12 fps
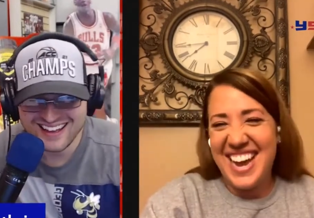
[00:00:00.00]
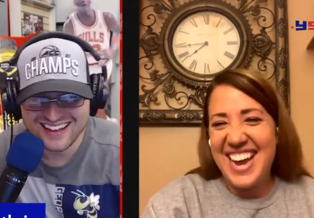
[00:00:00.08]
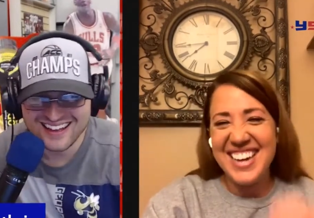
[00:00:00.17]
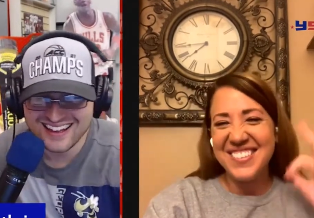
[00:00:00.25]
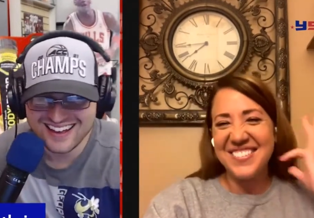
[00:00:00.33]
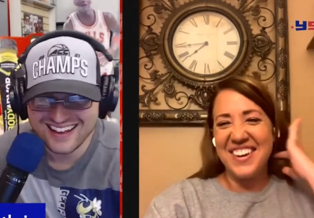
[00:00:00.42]

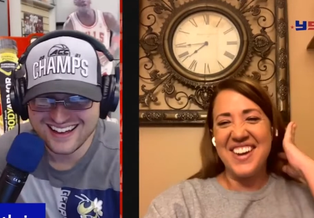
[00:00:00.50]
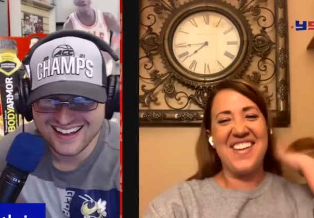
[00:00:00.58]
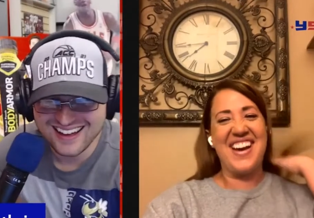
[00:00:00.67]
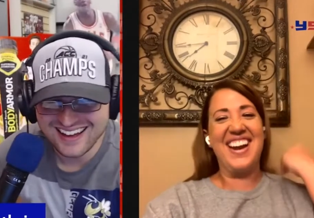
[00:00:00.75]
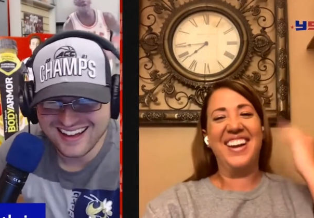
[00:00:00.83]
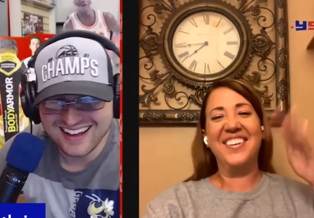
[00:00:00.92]
Speaker 1: okay. Don't worry
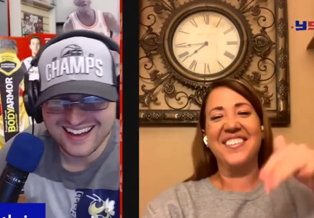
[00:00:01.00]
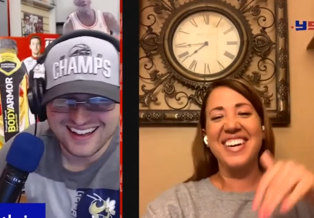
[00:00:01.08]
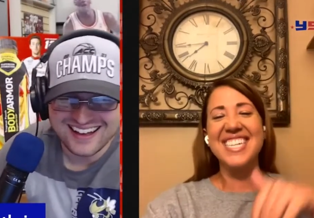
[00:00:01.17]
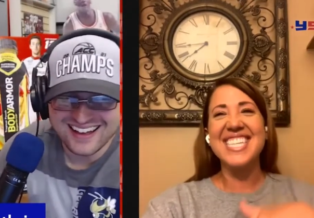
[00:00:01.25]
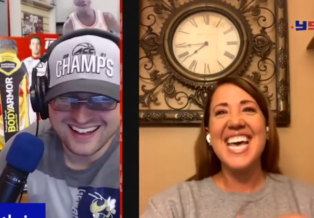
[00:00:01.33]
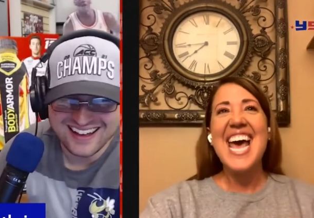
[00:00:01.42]
about it. No
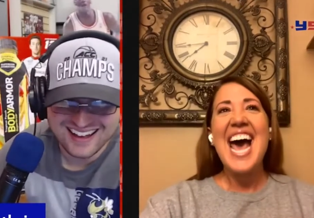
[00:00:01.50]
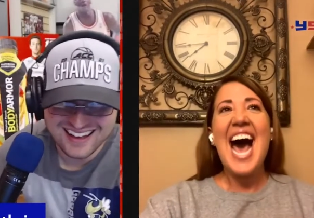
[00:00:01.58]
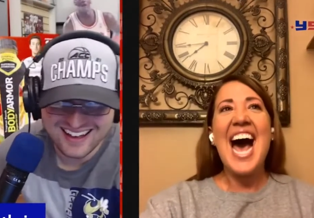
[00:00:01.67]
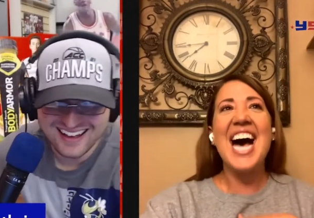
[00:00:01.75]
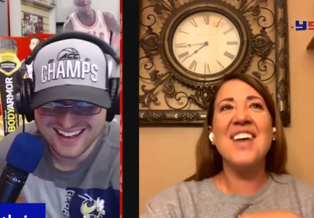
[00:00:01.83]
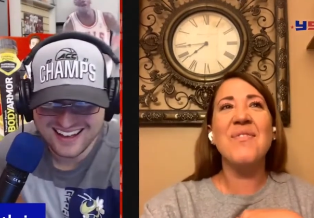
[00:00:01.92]
worries.
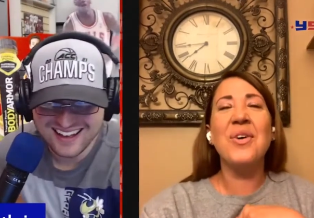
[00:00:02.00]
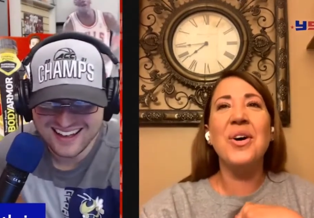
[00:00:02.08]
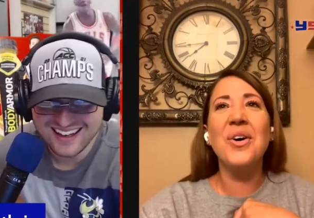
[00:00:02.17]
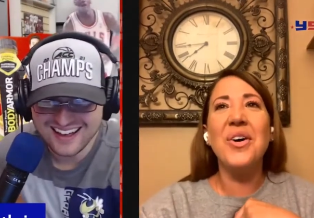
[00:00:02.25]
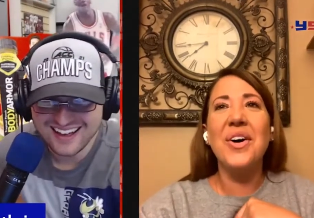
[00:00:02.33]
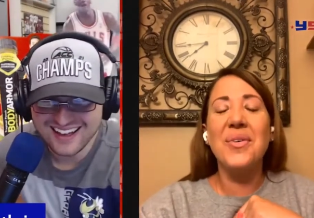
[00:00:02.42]
Um,
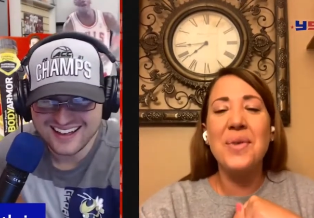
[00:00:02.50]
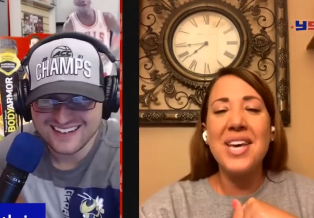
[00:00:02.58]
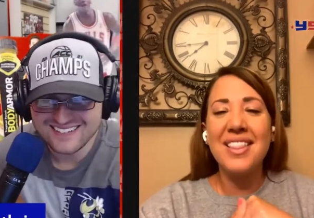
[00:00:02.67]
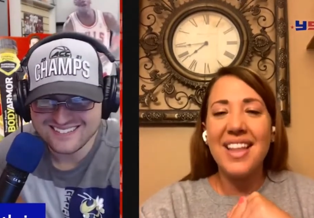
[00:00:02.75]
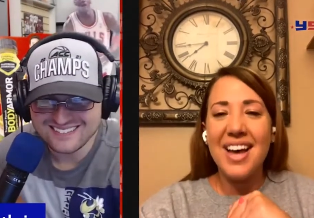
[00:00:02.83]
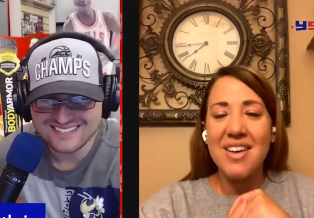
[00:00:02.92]
well,
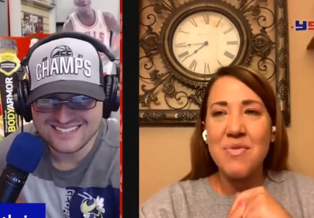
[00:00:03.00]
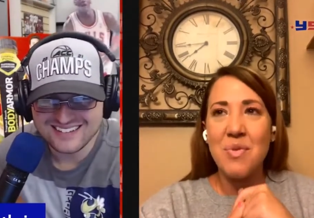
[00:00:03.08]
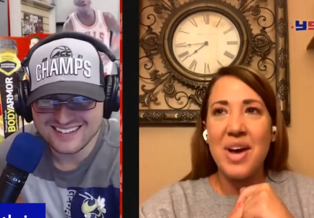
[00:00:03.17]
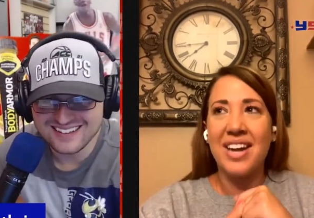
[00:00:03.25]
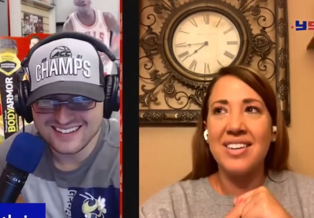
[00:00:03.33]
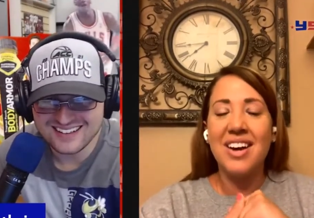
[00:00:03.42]
we love
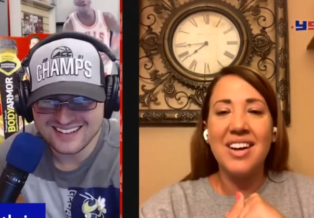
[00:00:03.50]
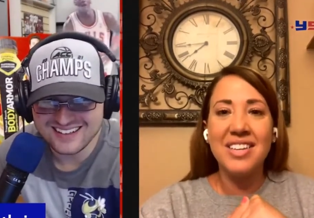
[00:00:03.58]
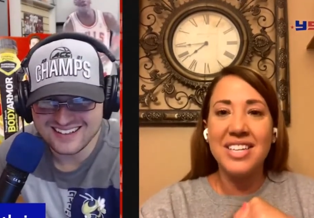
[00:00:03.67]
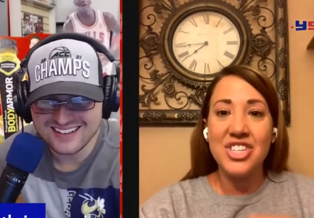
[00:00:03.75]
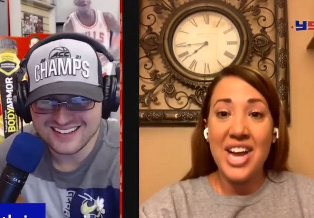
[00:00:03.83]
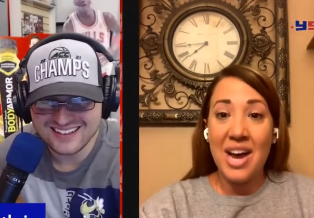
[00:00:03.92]
when
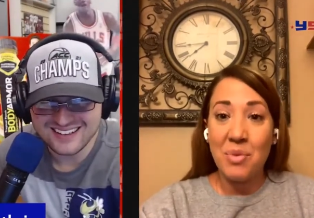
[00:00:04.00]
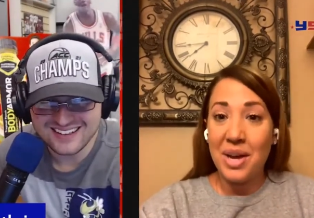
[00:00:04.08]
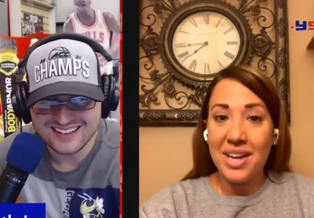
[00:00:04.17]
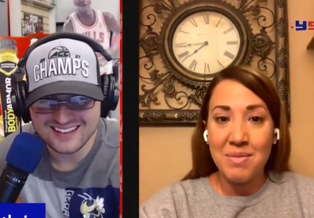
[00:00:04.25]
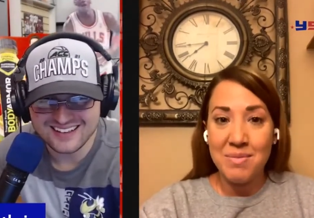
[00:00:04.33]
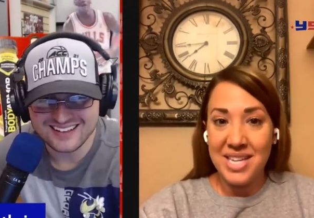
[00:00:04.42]
Colin
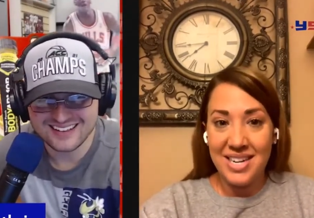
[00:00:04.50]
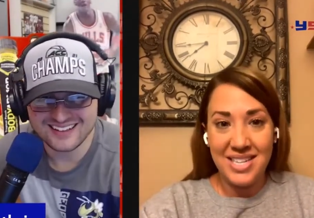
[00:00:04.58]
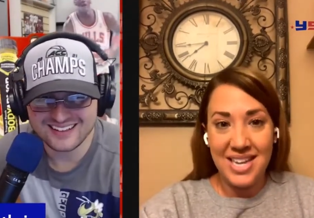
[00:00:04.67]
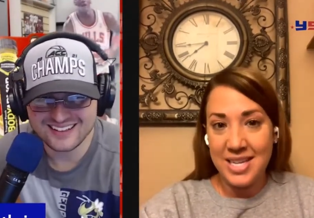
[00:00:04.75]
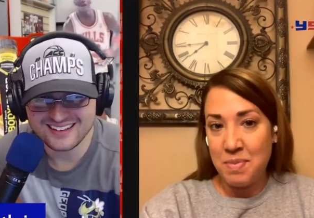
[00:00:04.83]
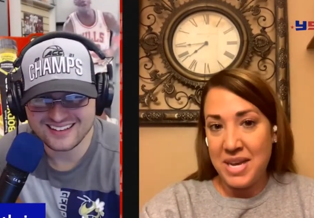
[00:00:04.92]
Chadwick comes in
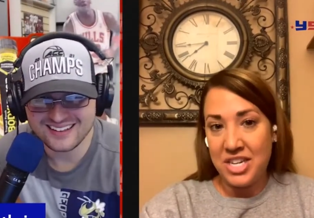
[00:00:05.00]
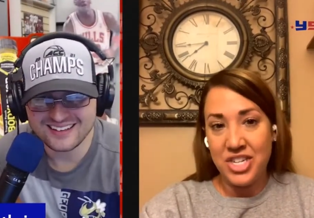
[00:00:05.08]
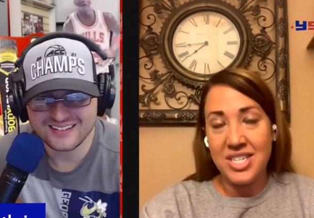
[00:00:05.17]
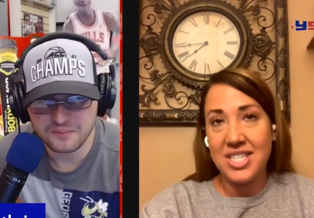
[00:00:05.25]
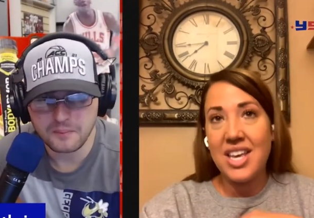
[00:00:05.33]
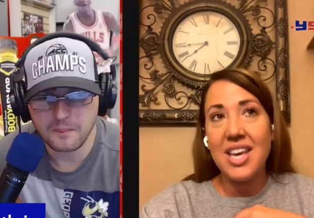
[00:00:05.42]
and takes
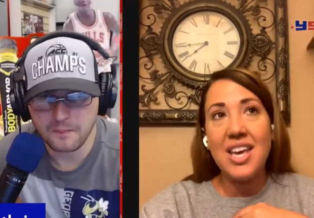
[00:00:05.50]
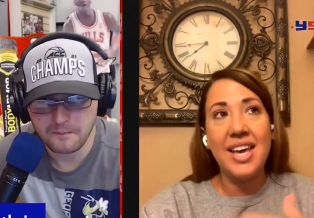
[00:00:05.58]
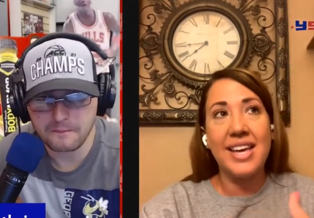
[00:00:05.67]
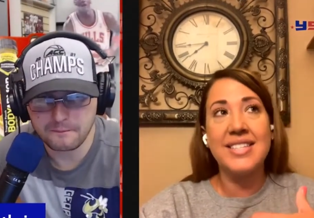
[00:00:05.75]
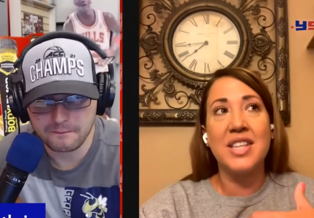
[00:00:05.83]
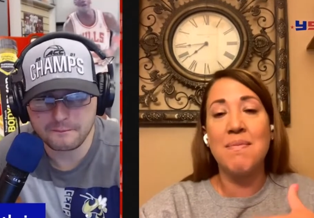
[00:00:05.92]
pictures. He
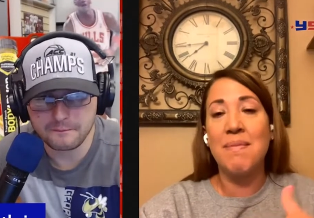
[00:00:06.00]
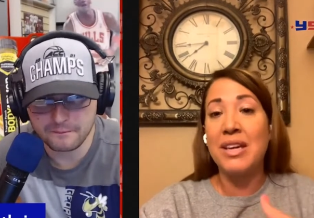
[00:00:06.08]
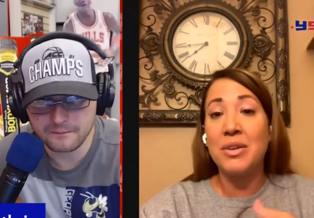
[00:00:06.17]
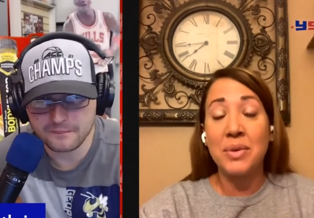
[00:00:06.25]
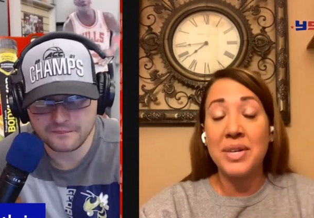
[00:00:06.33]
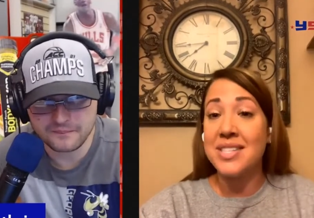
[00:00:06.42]
is the
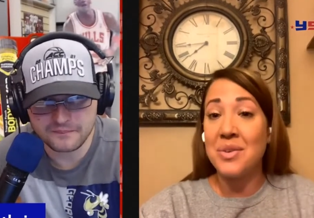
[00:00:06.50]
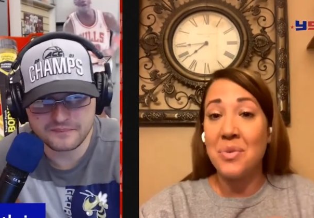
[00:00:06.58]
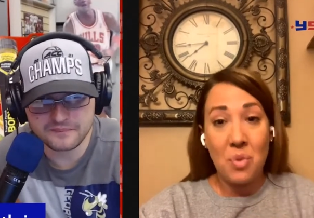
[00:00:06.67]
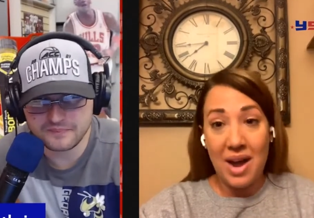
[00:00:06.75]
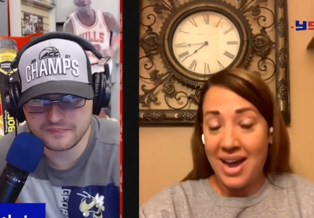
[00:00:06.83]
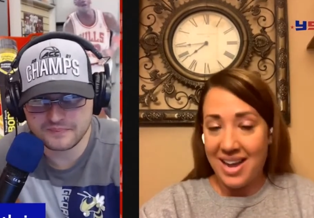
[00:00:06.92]
main reason
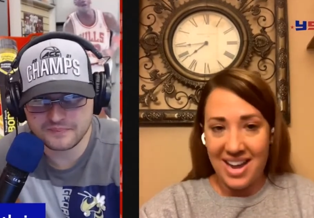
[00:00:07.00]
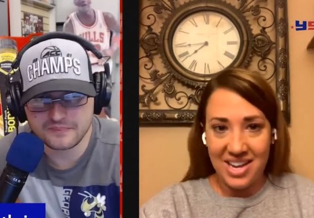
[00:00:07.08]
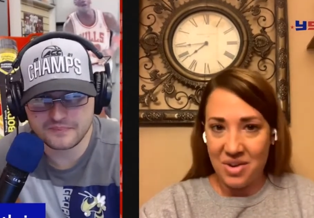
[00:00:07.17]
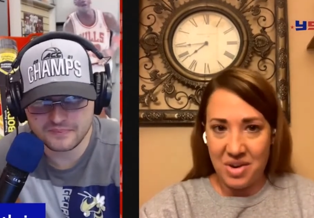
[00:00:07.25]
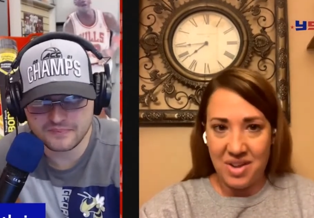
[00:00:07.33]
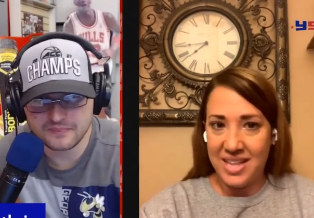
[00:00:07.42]
why I
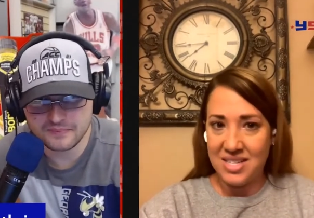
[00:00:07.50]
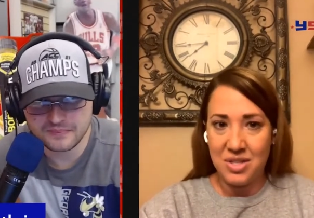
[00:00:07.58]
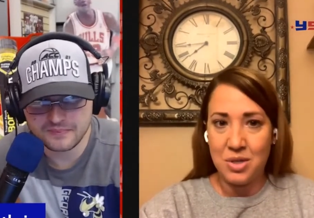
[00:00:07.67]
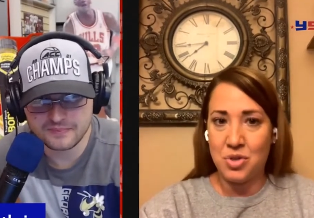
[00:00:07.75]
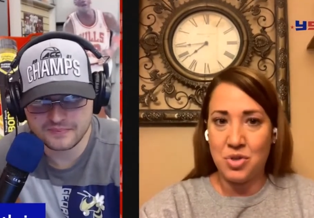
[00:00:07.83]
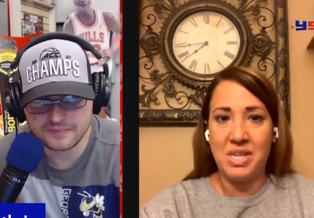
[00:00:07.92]
can run that
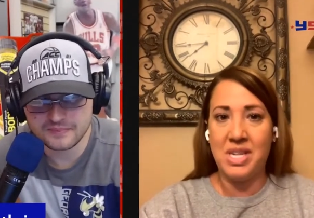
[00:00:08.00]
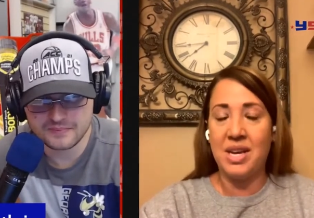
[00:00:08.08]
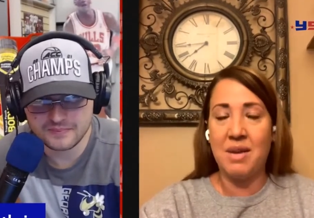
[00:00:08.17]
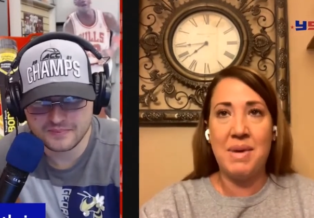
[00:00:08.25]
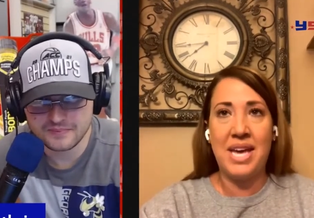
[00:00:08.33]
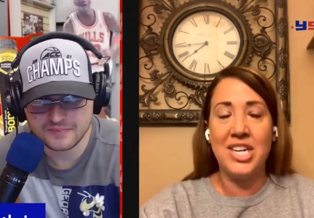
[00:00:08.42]
social
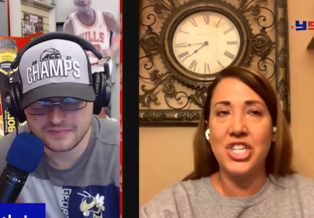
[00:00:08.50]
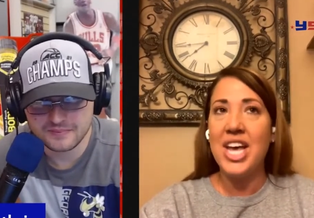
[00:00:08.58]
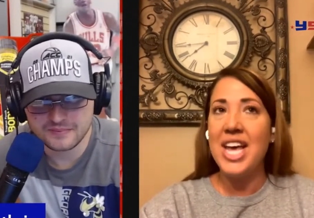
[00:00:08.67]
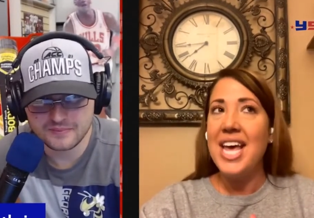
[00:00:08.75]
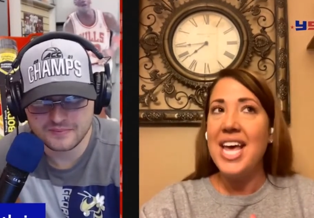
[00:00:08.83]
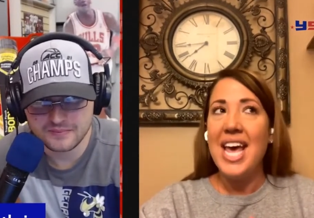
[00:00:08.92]
media page.
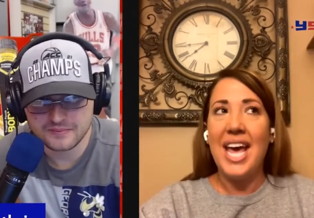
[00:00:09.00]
